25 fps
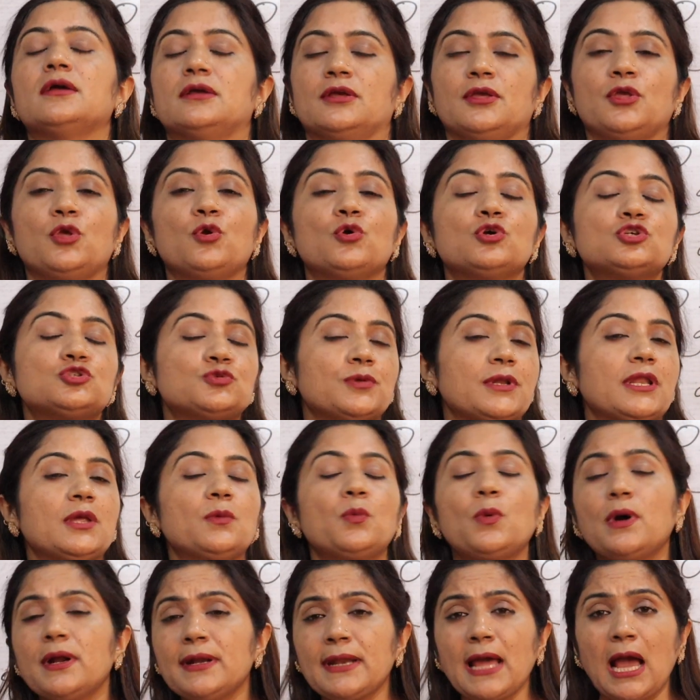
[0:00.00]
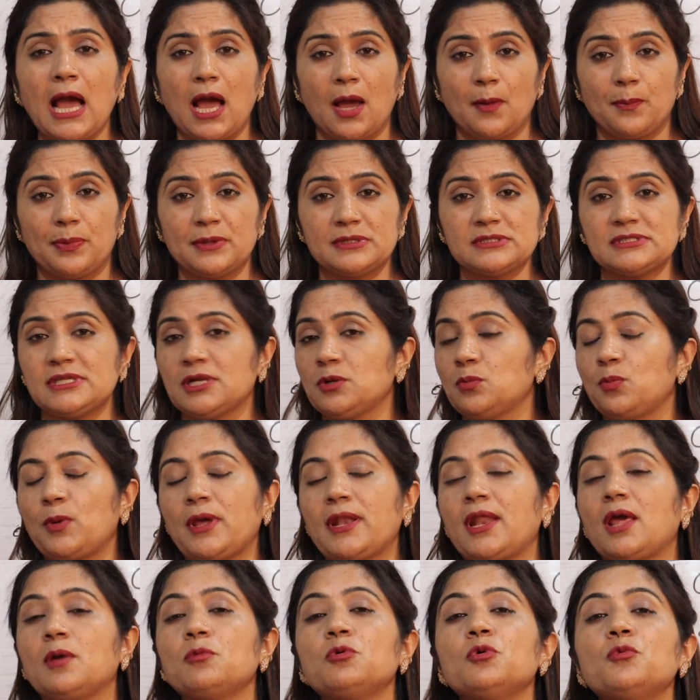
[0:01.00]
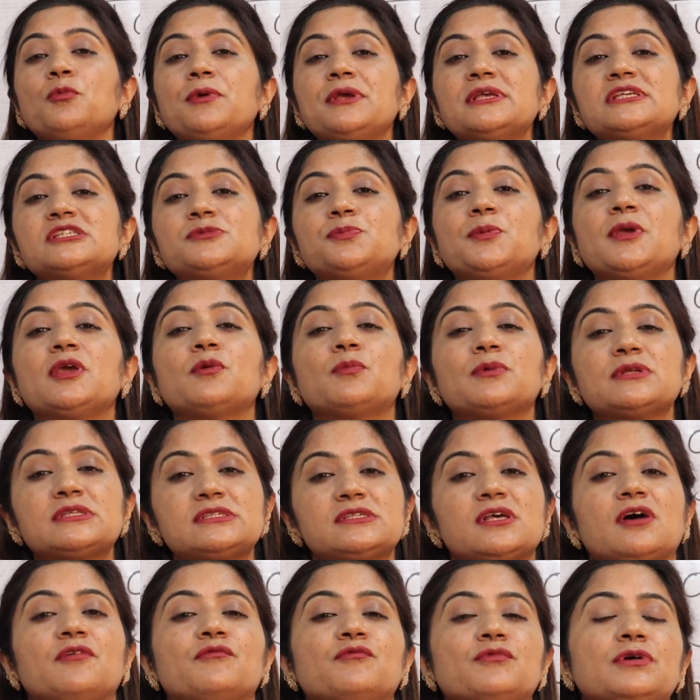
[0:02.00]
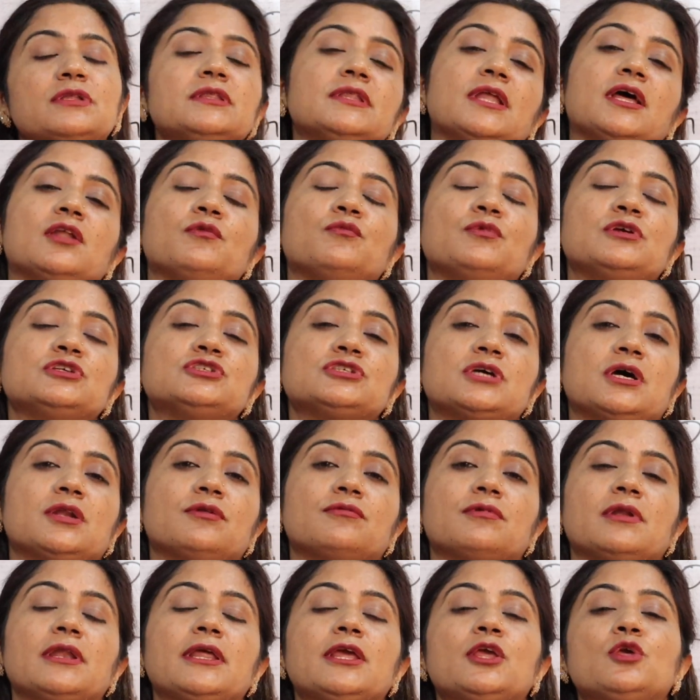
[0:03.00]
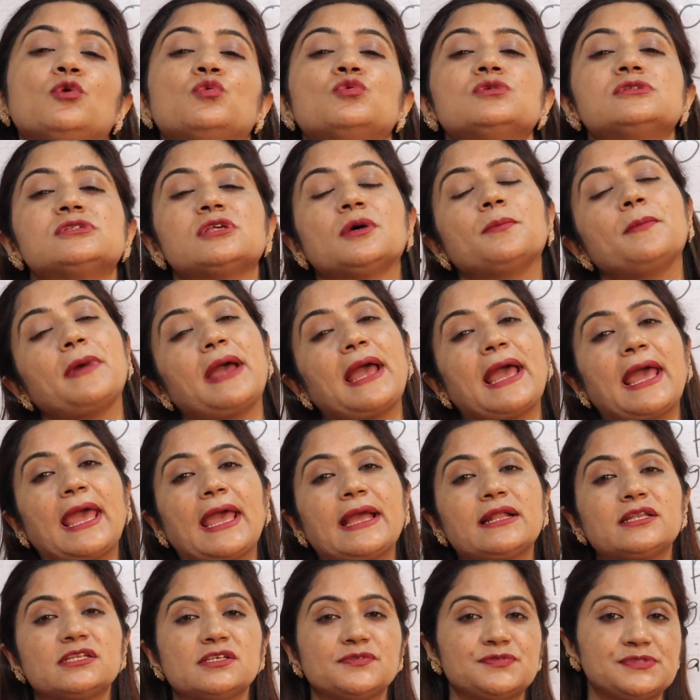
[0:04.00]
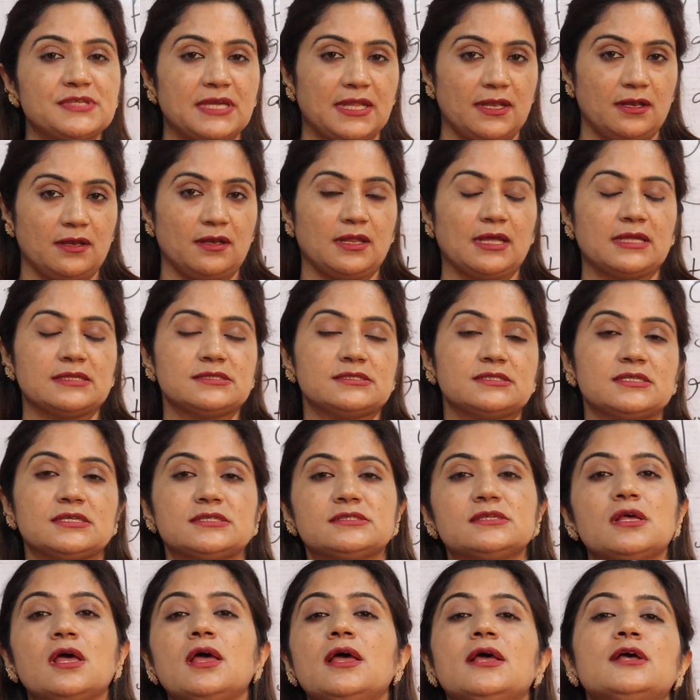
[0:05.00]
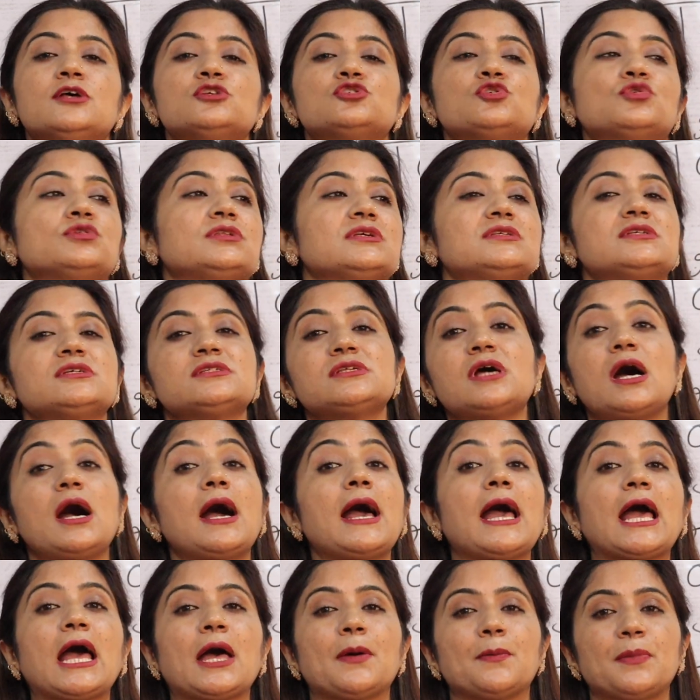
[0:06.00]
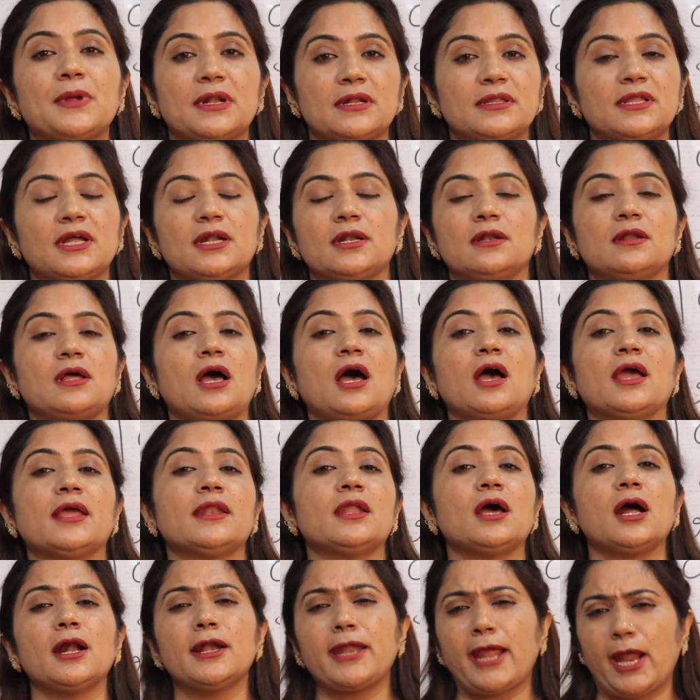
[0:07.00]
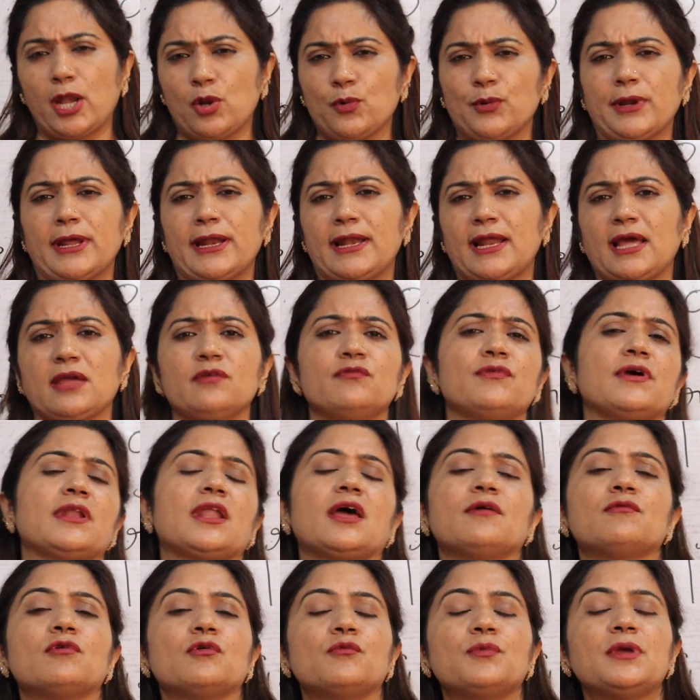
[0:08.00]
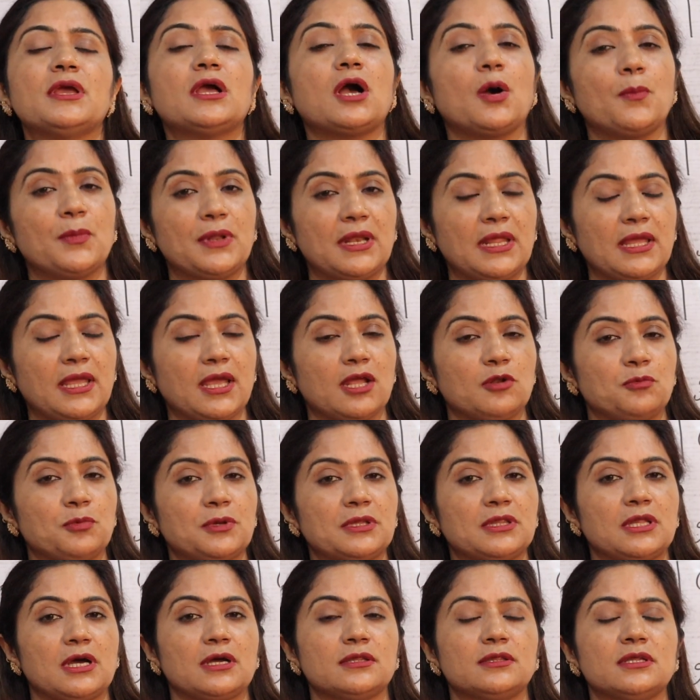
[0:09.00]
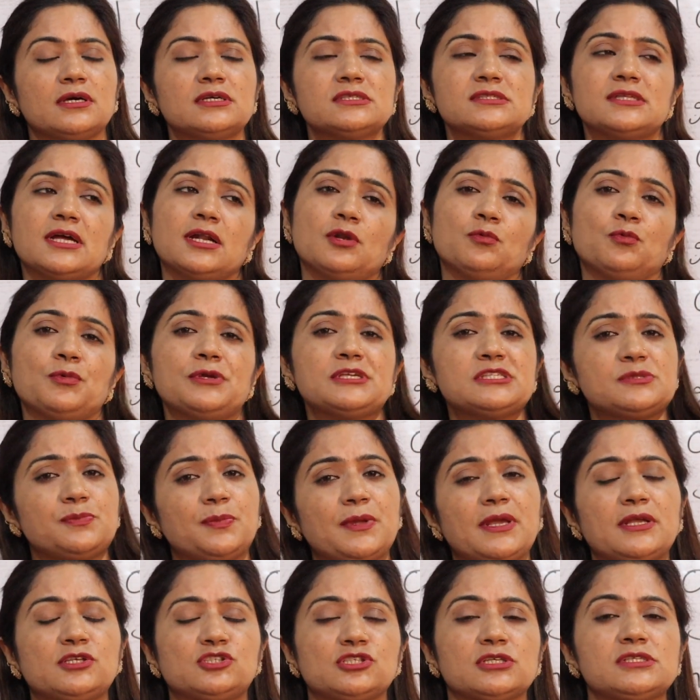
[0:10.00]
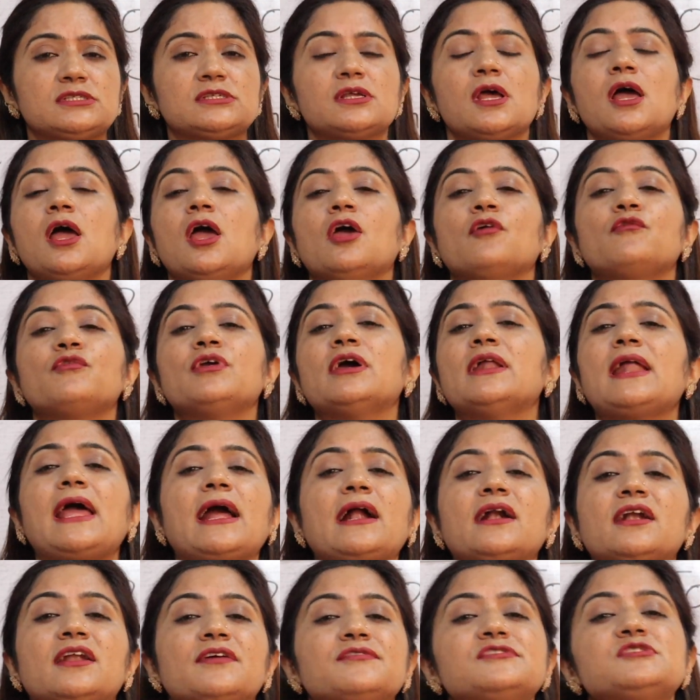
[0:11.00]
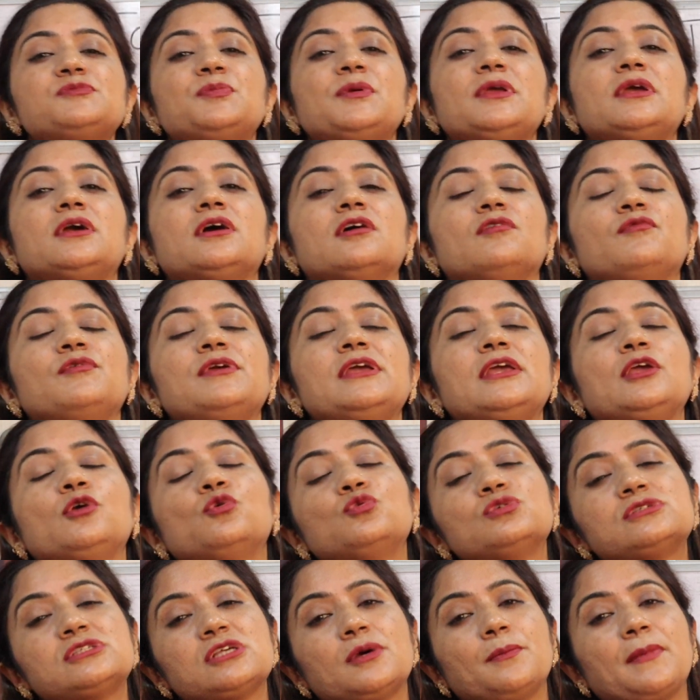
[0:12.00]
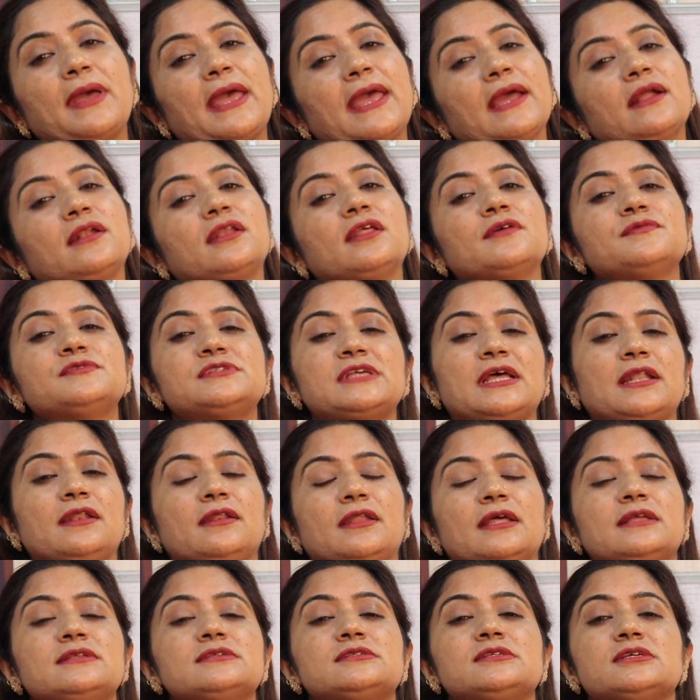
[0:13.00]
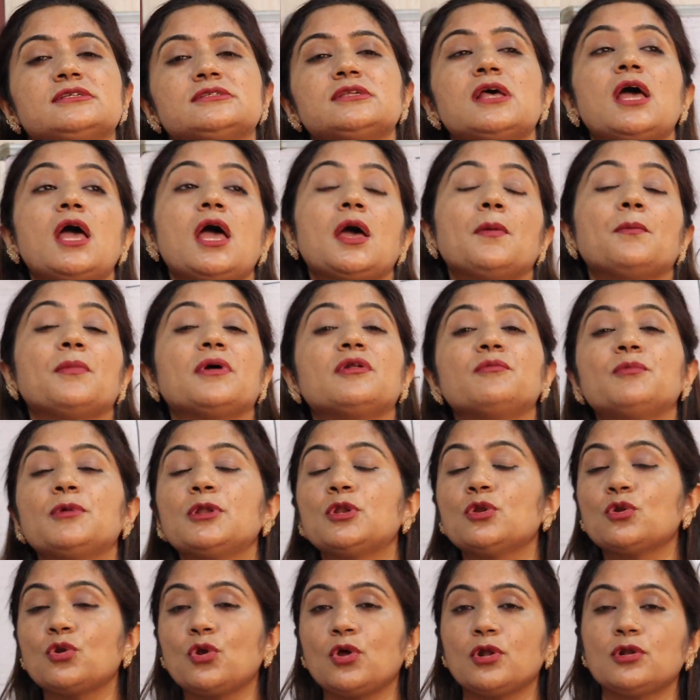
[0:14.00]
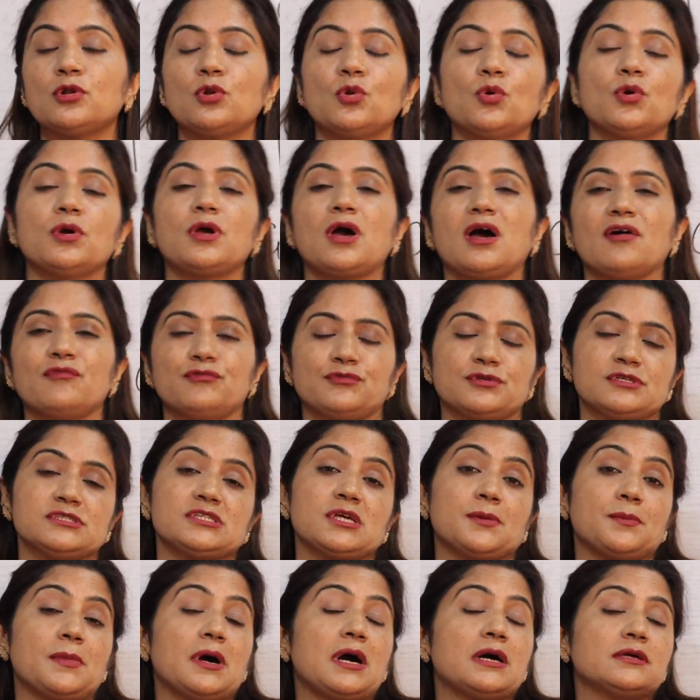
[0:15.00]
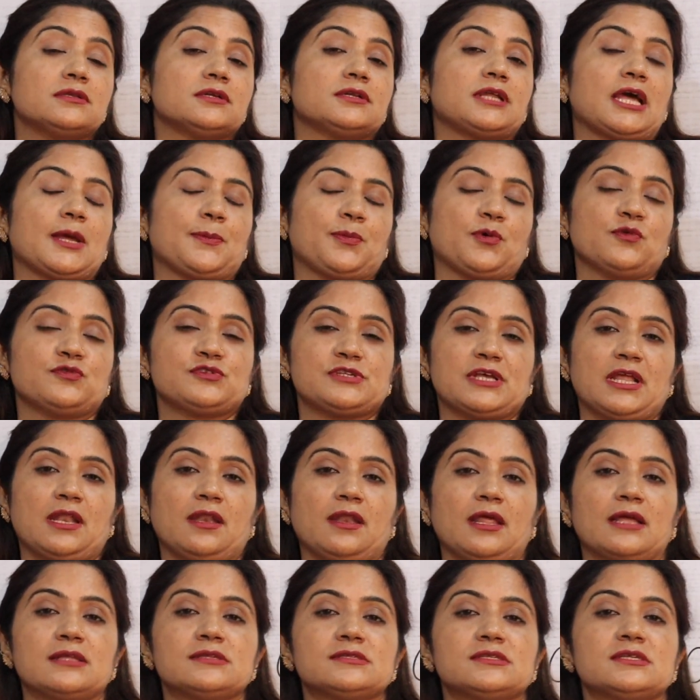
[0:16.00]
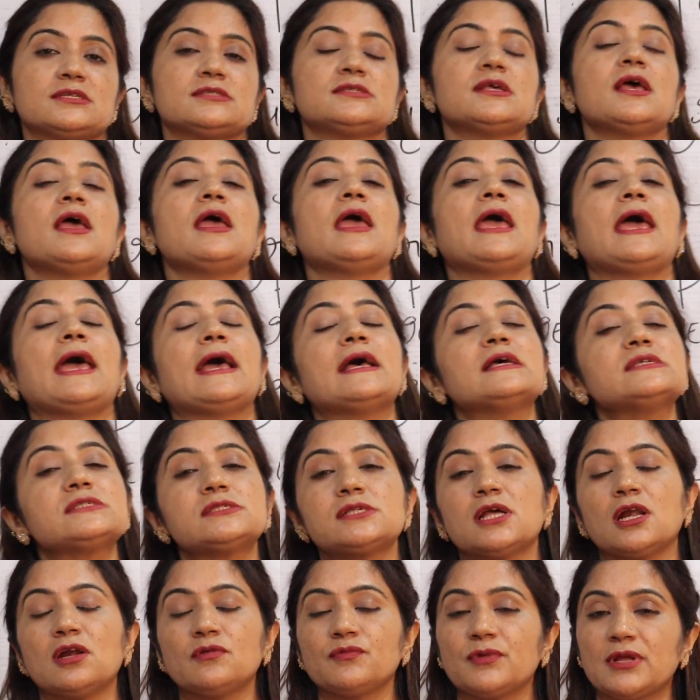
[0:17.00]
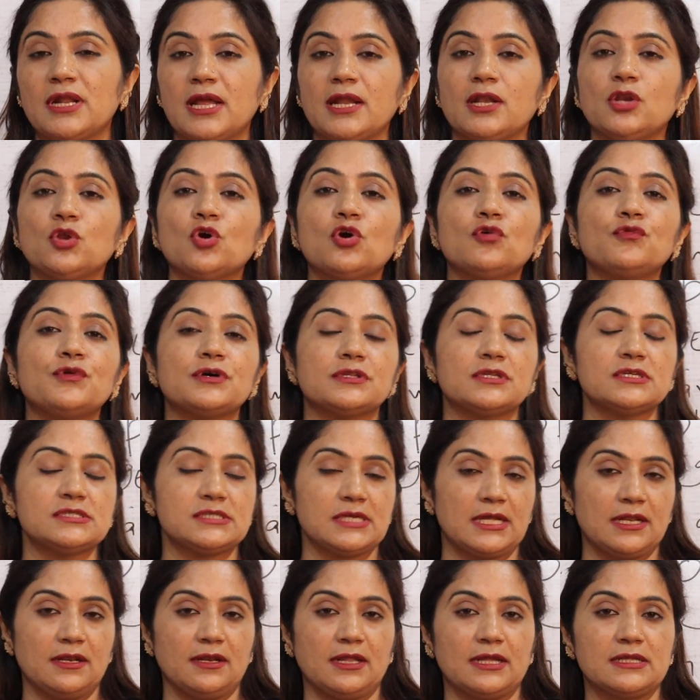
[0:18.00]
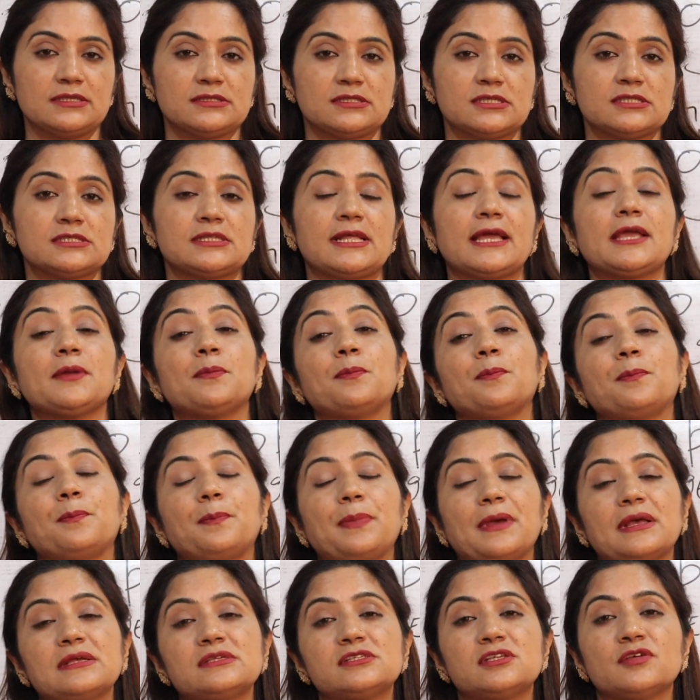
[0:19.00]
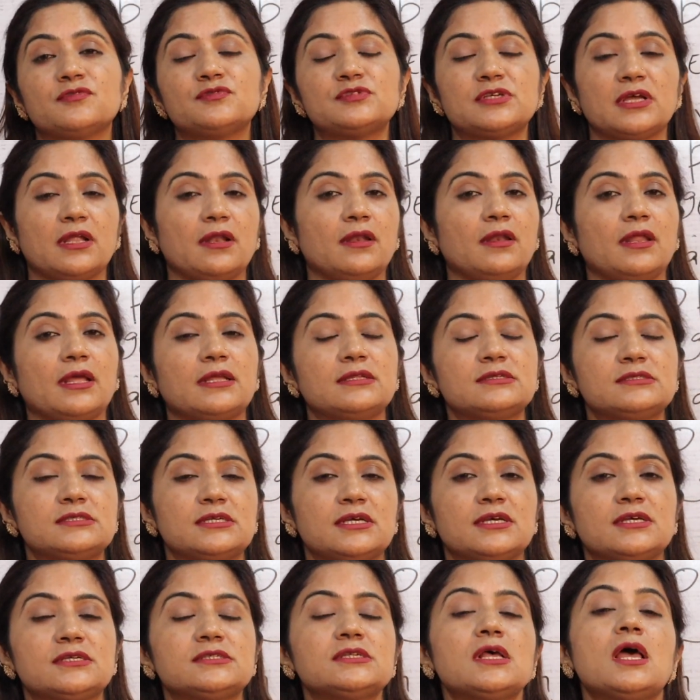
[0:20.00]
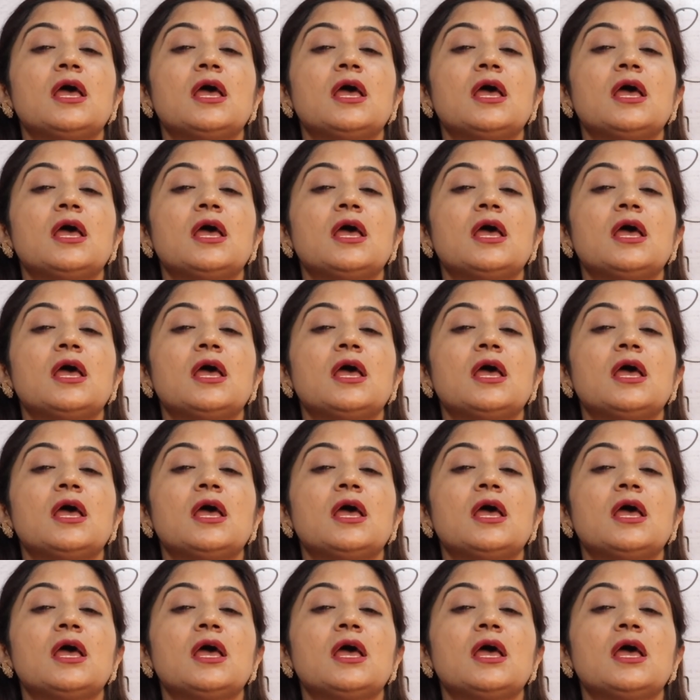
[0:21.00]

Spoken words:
Usually what happens that whenever we speak with someone, then we generally use some active sentences. So this is our habit that in our day-to-day life, whenever we communicate with others, that we speak just, we are active speaker, we use some active sentences, but we do not look after some other type of sentences, as there are variety of other sentences like passive sentences,